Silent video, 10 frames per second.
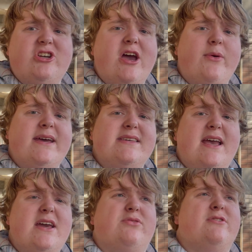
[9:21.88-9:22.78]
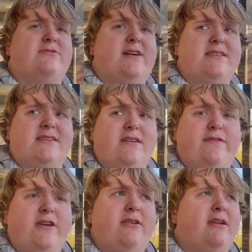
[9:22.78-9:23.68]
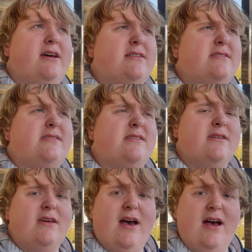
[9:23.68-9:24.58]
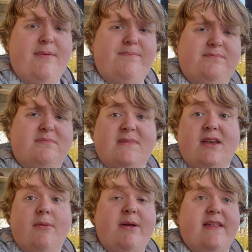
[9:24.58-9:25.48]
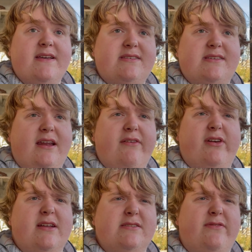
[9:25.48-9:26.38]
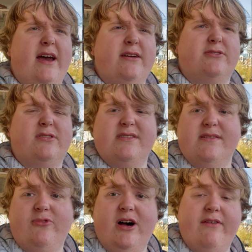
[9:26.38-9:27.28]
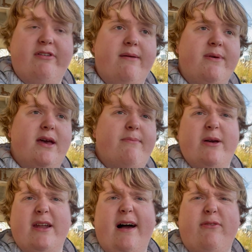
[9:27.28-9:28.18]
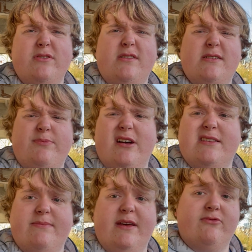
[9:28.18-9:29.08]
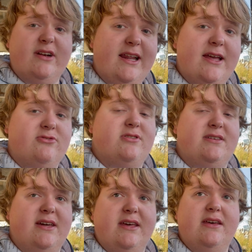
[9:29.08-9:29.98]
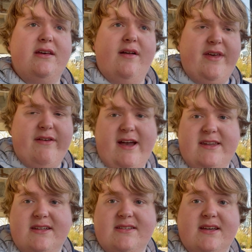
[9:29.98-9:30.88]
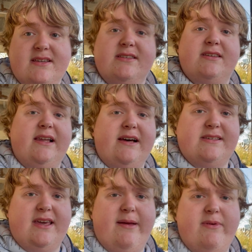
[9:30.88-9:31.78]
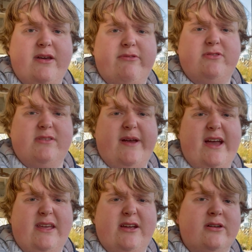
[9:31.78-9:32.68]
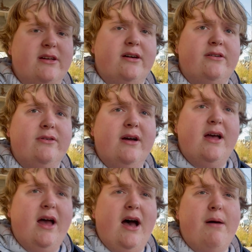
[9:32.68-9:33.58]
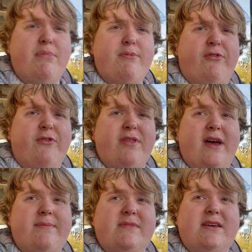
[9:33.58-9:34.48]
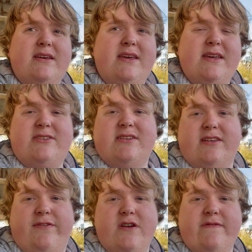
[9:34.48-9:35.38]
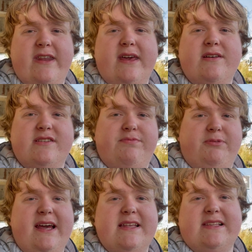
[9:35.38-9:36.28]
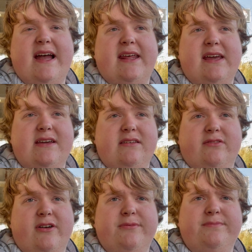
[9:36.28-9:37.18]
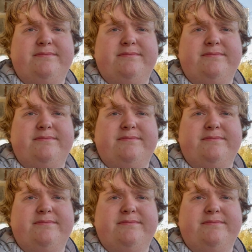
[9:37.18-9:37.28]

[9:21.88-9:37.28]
Airways A320 for you nerds. But yeah, that's the significance of Hatton Cross and why I've come here. But I've also spotted something really interesting they've added since I last came here, which was about a year ago. But before that, here's just a few videos of planes landing at Heathrow.